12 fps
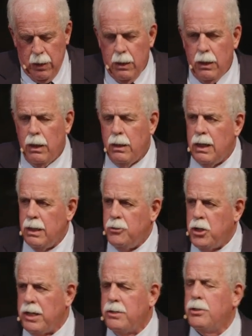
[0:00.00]
In, in,
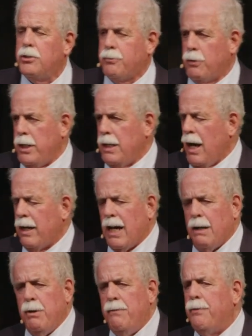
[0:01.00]
Genesis 3. Now, I got to
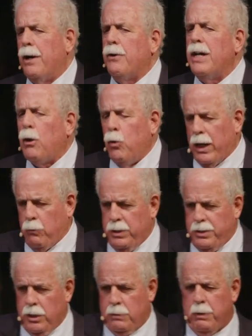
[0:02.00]
be very quick with
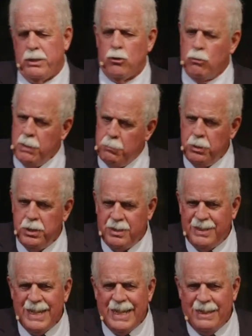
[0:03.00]
this, but you remember the
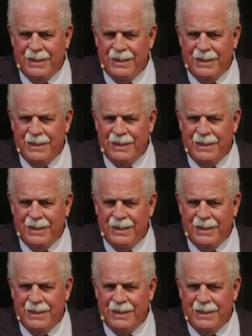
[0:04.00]
scene.